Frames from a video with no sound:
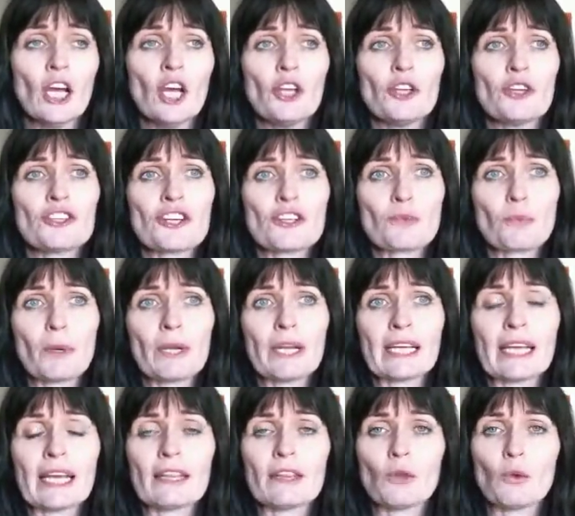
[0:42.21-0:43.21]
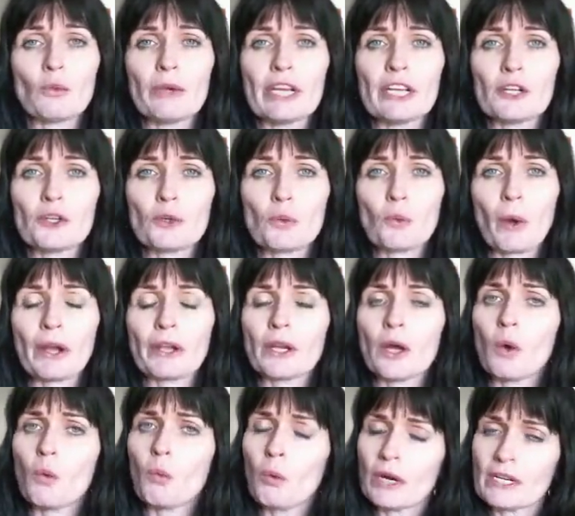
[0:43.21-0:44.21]
You just want to get the reader to wonder
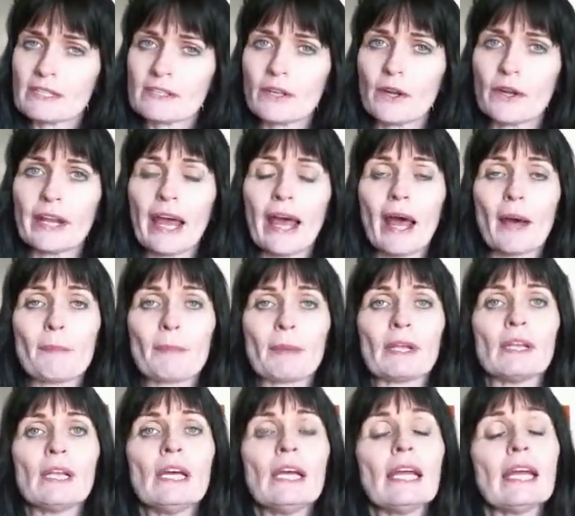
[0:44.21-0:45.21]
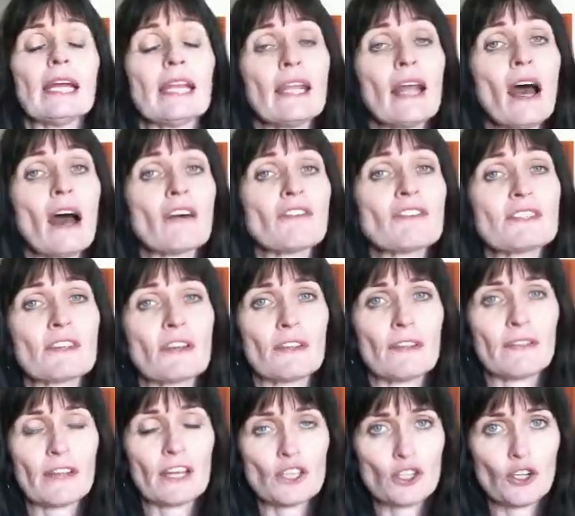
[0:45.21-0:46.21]
what's going to happen enough so that
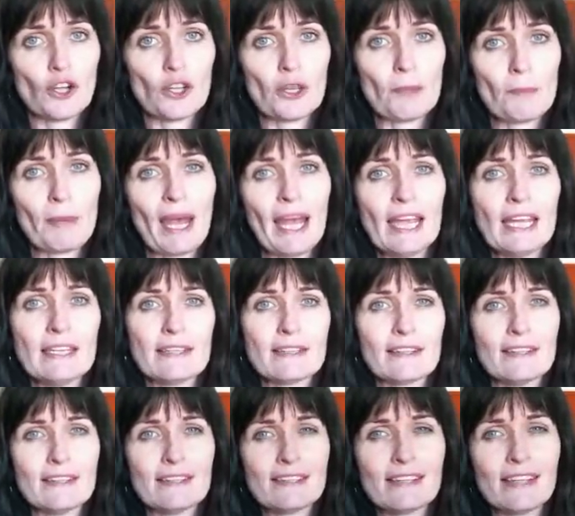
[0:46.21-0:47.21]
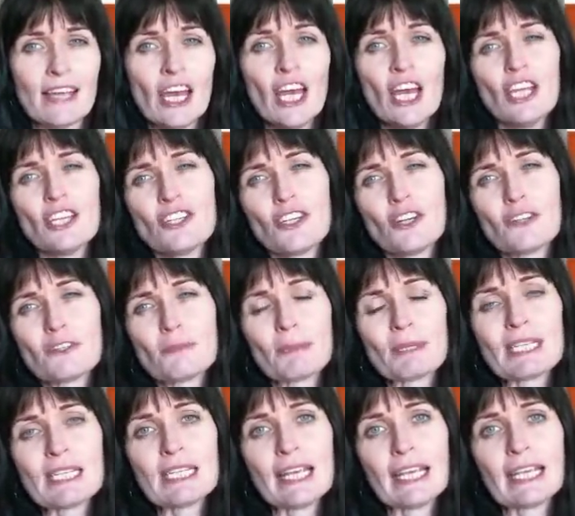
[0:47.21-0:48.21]
they turn the pages. Jill's
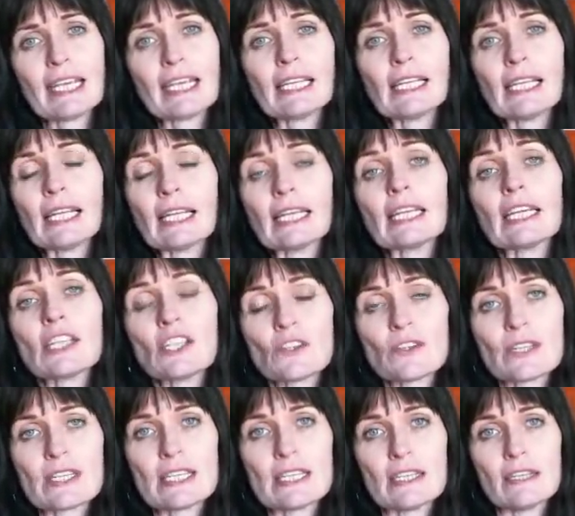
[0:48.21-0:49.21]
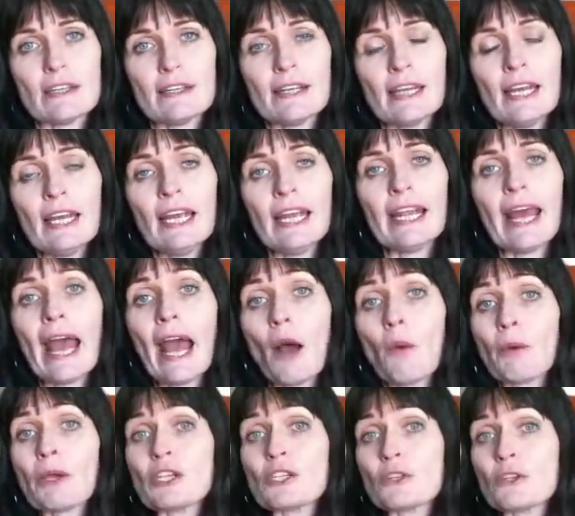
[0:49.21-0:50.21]
particularly interested in how
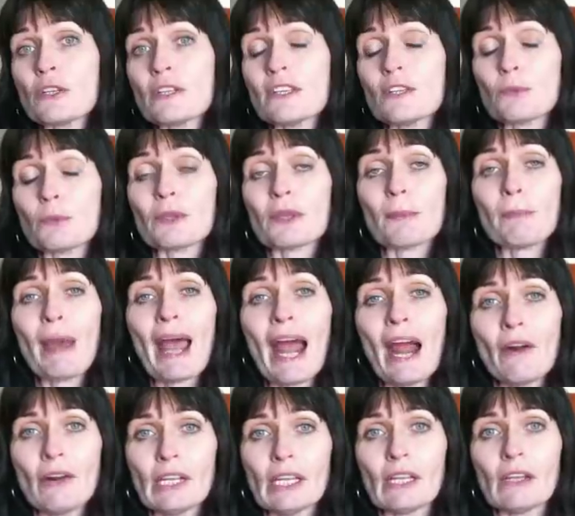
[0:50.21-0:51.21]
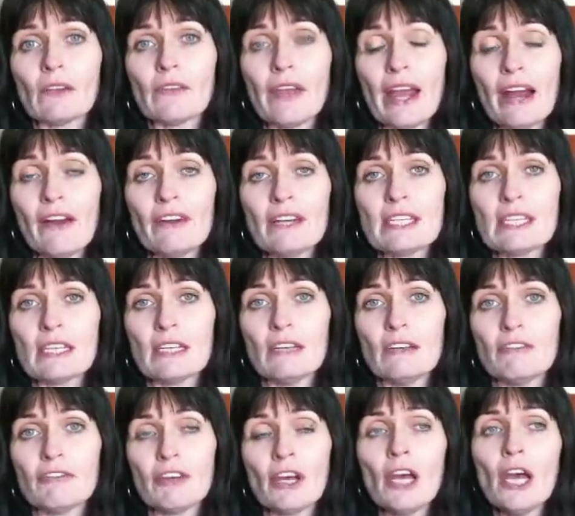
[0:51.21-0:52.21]
we do this with a parallel narrative
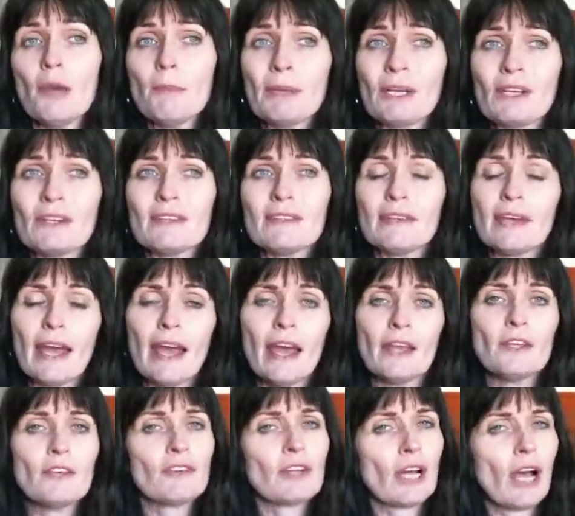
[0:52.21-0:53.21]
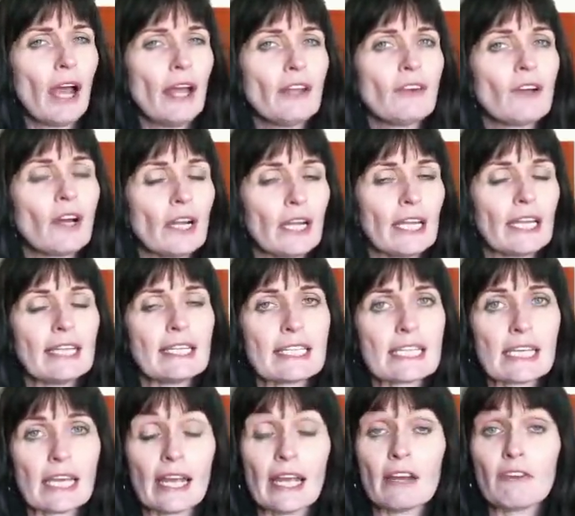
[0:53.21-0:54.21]
because, yeah, you've kind of got to
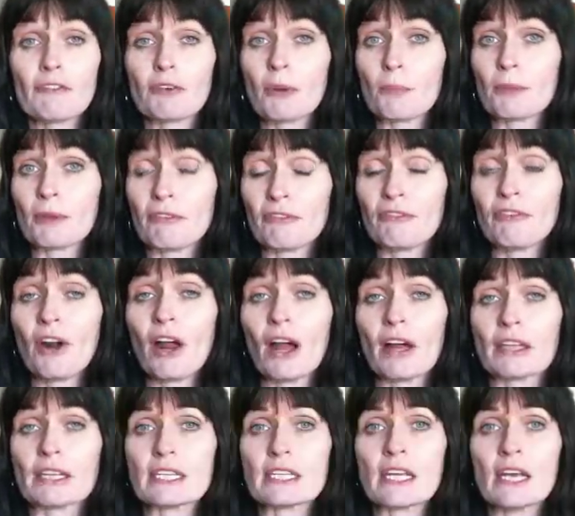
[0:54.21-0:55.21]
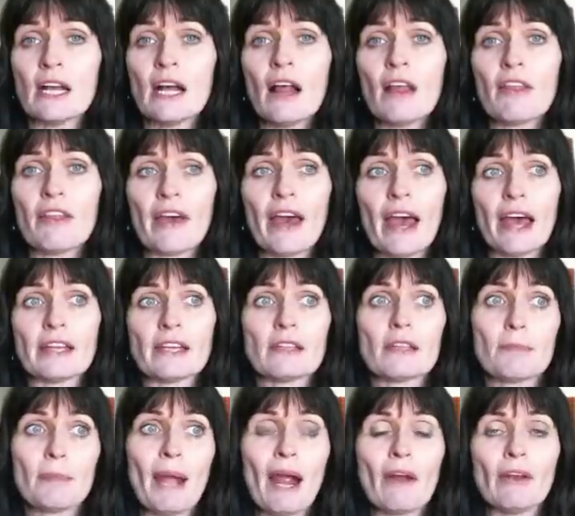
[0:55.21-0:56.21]
indicate from the front that the
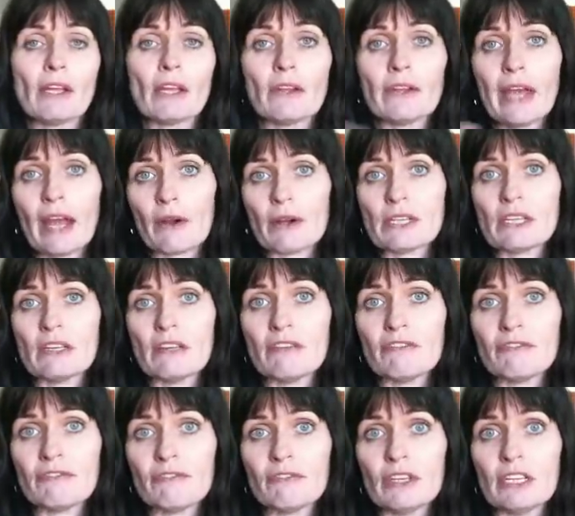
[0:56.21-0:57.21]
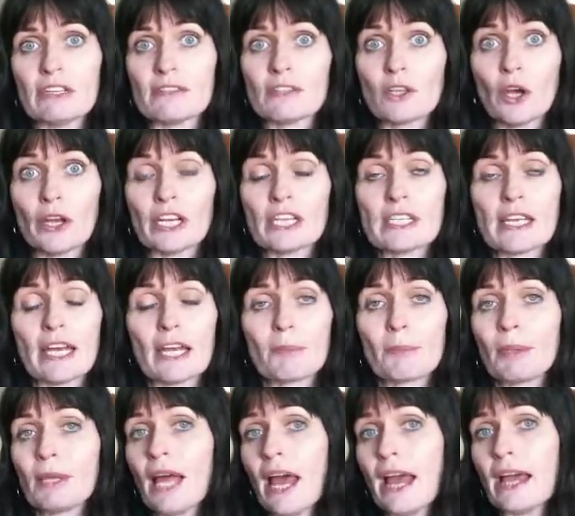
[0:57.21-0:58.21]
parallel narrative is going to take
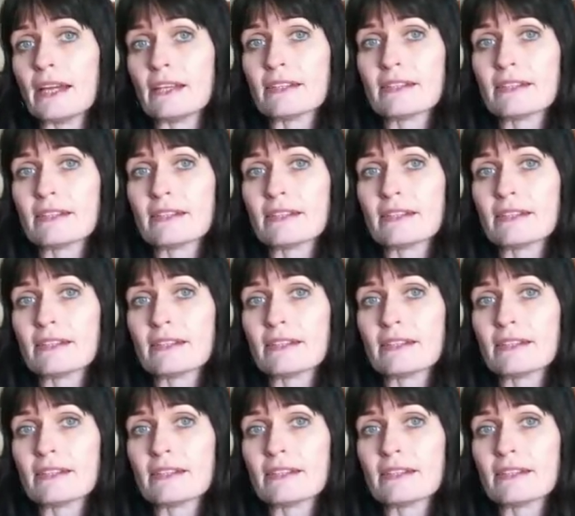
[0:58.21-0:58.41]
place.